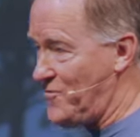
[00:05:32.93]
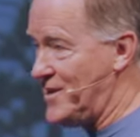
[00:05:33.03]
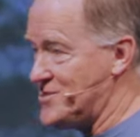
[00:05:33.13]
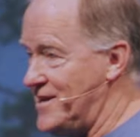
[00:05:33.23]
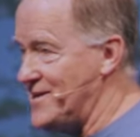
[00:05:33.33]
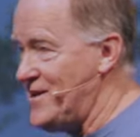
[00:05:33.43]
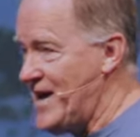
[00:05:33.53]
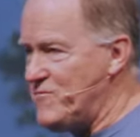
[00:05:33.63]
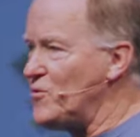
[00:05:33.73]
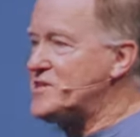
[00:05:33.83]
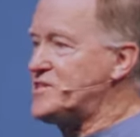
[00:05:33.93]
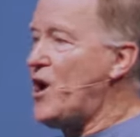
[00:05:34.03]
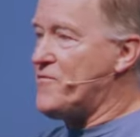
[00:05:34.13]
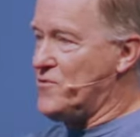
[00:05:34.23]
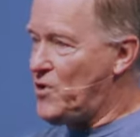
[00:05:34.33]
They said, You know, everyone's
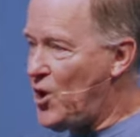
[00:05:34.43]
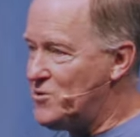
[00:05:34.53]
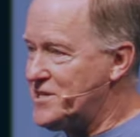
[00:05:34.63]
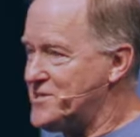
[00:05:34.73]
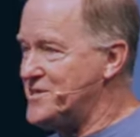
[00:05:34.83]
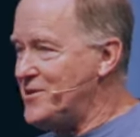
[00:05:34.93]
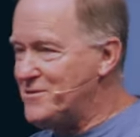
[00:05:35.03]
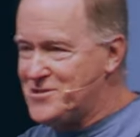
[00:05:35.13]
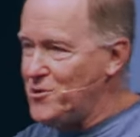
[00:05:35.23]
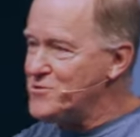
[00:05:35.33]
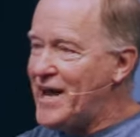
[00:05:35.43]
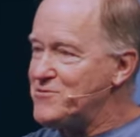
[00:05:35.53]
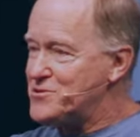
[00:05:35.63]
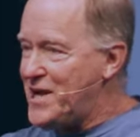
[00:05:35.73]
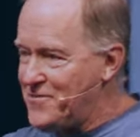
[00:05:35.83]
off the roads. It's, you know, it's so
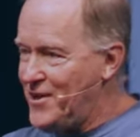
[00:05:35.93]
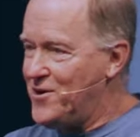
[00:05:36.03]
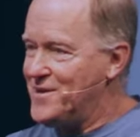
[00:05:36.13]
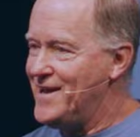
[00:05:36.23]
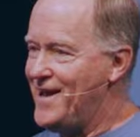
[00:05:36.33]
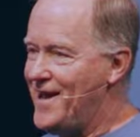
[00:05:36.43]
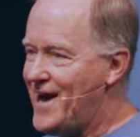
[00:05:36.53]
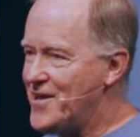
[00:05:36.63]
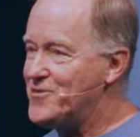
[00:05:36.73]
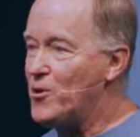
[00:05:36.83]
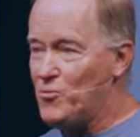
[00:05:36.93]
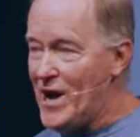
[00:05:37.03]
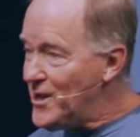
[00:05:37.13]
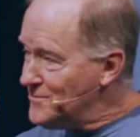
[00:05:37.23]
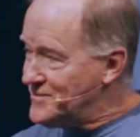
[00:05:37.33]
dangerous out there. And I thought,
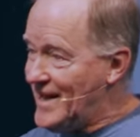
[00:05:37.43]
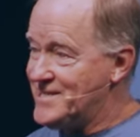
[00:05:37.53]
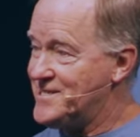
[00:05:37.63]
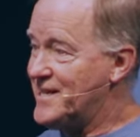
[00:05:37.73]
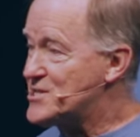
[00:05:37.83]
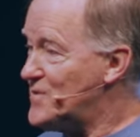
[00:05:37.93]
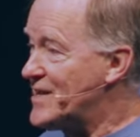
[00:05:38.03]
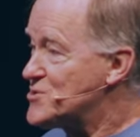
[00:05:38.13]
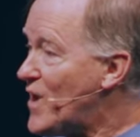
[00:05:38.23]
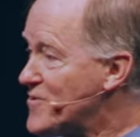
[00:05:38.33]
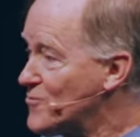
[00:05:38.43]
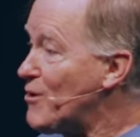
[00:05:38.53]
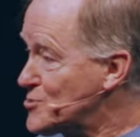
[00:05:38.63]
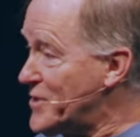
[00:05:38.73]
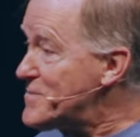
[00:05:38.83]
Well, that explains why the
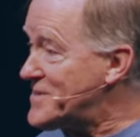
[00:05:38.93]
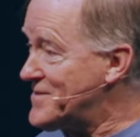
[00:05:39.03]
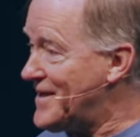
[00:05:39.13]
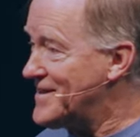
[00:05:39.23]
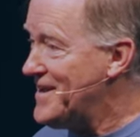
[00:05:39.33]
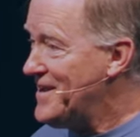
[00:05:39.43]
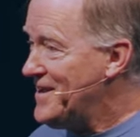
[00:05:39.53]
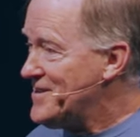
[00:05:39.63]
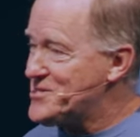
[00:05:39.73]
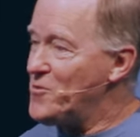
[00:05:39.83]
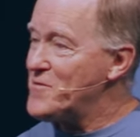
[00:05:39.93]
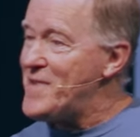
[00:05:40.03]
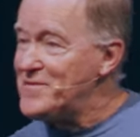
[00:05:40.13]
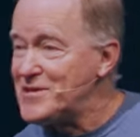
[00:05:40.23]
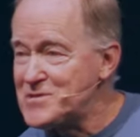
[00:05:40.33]
roads were empty then. So we
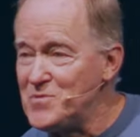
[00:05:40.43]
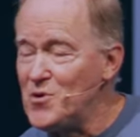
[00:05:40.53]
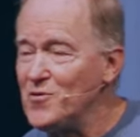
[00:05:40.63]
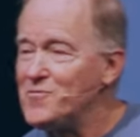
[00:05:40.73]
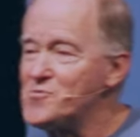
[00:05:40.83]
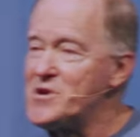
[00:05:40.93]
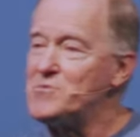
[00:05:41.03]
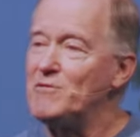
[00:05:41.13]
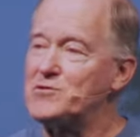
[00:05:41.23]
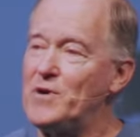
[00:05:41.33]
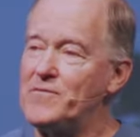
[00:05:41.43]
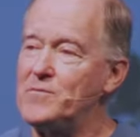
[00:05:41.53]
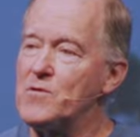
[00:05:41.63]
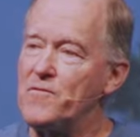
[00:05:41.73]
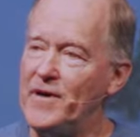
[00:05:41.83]
made this move. Marie moves away from
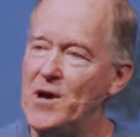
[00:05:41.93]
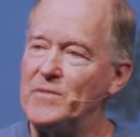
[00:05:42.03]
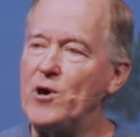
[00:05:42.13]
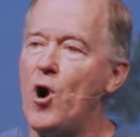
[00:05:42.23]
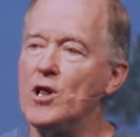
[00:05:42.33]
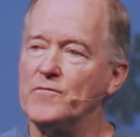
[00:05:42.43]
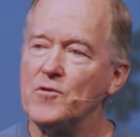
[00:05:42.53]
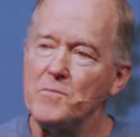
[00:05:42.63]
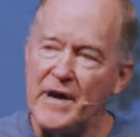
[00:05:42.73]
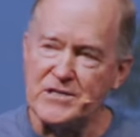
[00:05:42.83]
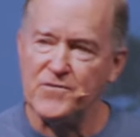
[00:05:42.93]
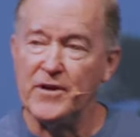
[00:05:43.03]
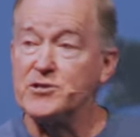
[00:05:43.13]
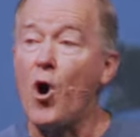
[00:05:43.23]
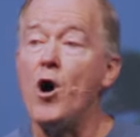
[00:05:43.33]
her family, all of her best
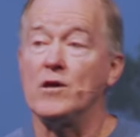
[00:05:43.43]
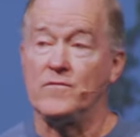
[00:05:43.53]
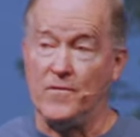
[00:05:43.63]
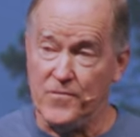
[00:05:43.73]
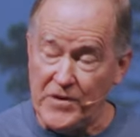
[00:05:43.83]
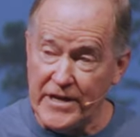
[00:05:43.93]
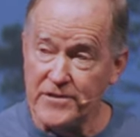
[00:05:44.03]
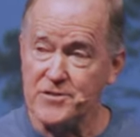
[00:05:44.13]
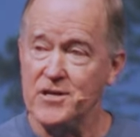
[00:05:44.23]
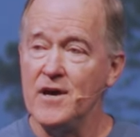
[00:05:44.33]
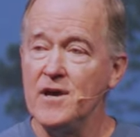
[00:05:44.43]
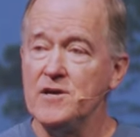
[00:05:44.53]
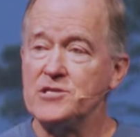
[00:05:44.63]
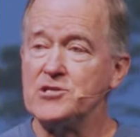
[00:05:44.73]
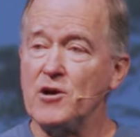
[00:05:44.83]
friends, all of her friends.
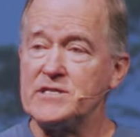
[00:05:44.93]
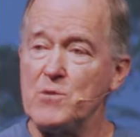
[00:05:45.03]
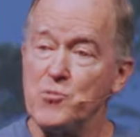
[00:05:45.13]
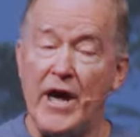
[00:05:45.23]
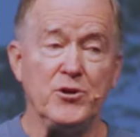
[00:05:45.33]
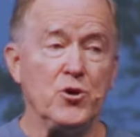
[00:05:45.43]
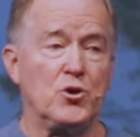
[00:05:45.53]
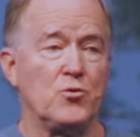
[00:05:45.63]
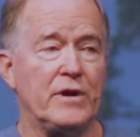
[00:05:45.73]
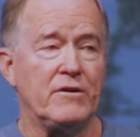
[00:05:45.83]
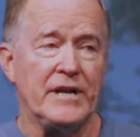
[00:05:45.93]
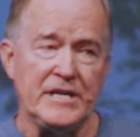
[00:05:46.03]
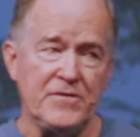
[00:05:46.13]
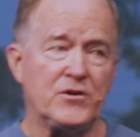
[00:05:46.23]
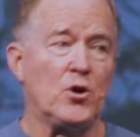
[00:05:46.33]
She starts a brand new career in a
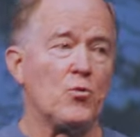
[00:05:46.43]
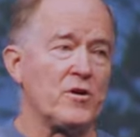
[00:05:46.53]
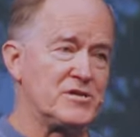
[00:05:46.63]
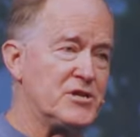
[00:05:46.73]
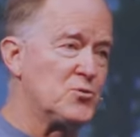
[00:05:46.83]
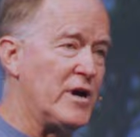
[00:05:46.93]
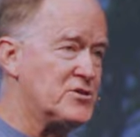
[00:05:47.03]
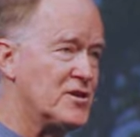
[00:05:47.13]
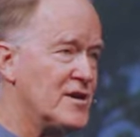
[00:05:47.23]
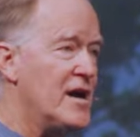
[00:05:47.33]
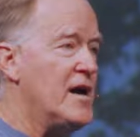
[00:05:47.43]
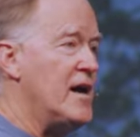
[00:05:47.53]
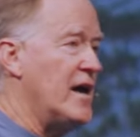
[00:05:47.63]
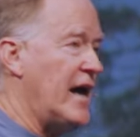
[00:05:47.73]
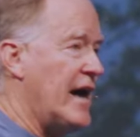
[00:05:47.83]
difficult work situation.
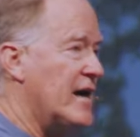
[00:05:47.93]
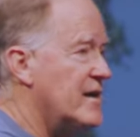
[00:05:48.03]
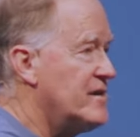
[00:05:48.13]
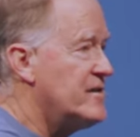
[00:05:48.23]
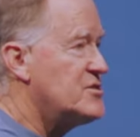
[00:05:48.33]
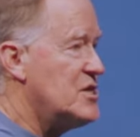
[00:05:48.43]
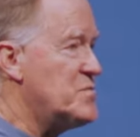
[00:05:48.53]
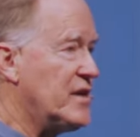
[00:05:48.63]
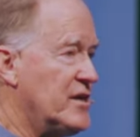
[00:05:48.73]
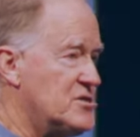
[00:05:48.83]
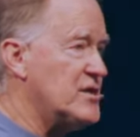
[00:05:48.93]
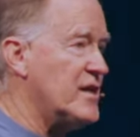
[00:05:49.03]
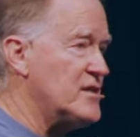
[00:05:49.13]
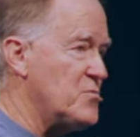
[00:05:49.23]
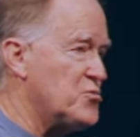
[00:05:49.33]
And she begins to
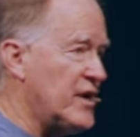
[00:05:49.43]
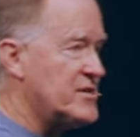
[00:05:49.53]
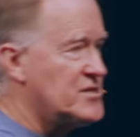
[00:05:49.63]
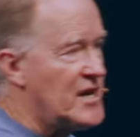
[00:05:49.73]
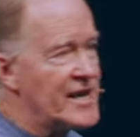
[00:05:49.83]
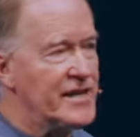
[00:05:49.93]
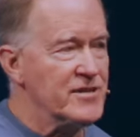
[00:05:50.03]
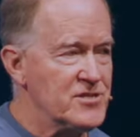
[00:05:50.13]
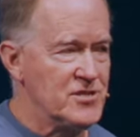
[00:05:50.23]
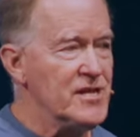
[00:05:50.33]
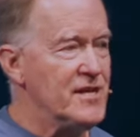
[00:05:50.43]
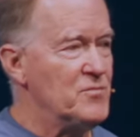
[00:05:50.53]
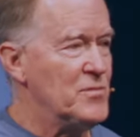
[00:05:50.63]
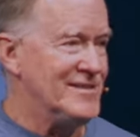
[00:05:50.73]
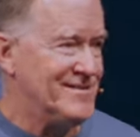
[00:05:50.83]
get depressed. And I can see it,
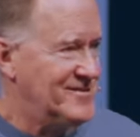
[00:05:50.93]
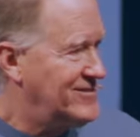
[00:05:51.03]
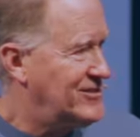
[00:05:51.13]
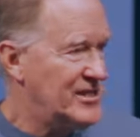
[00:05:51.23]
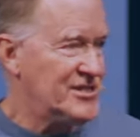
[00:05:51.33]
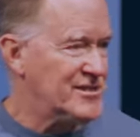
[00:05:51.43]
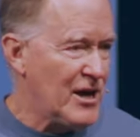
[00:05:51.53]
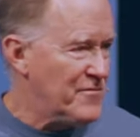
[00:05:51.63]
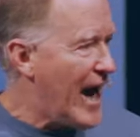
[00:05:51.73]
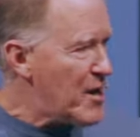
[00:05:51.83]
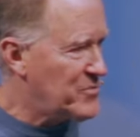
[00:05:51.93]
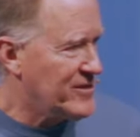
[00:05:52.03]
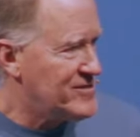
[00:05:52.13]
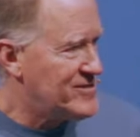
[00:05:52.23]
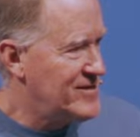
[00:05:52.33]
but just stuff
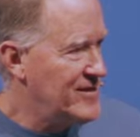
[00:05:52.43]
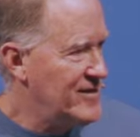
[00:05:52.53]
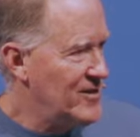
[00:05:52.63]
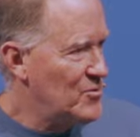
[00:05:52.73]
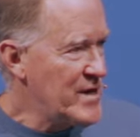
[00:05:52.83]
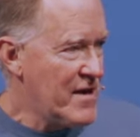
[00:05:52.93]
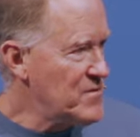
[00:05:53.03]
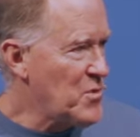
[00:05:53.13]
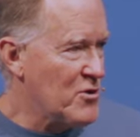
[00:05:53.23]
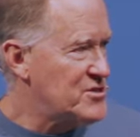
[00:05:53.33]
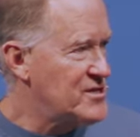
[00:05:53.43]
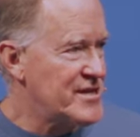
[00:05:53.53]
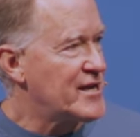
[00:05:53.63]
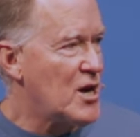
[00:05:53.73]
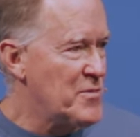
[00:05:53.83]
happens. We have emotions, they
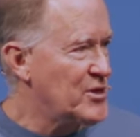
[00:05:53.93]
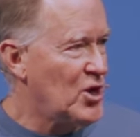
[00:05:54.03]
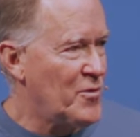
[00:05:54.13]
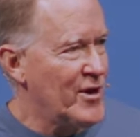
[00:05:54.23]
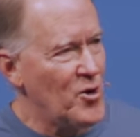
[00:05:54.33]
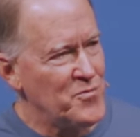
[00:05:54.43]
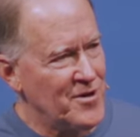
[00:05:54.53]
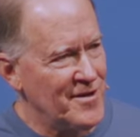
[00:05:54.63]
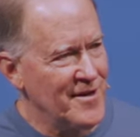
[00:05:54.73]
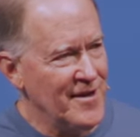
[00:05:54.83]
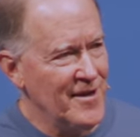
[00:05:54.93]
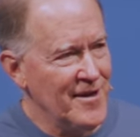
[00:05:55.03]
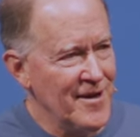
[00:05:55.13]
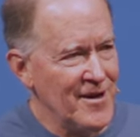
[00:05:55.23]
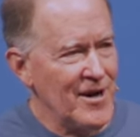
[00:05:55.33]
come and go. We hope the
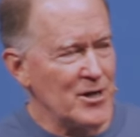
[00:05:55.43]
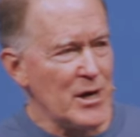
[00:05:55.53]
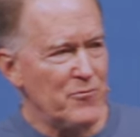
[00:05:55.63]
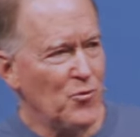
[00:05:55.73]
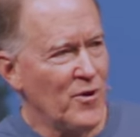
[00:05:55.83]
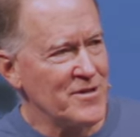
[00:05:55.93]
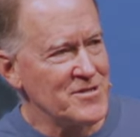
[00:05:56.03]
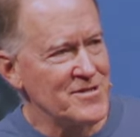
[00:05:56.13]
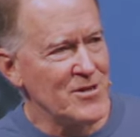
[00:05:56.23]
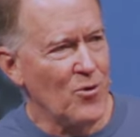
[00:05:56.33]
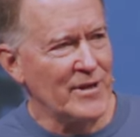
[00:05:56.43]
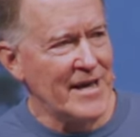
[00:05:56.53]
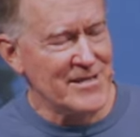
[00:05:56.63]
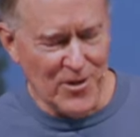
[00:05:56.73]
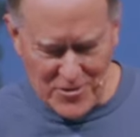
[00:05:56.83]
uncomfortable ones don't
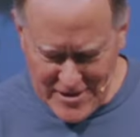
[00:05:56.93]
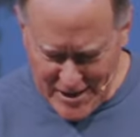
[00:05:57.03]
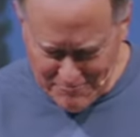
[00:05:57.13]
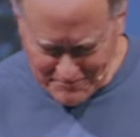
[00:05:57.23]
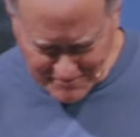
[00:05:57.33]
last a long time.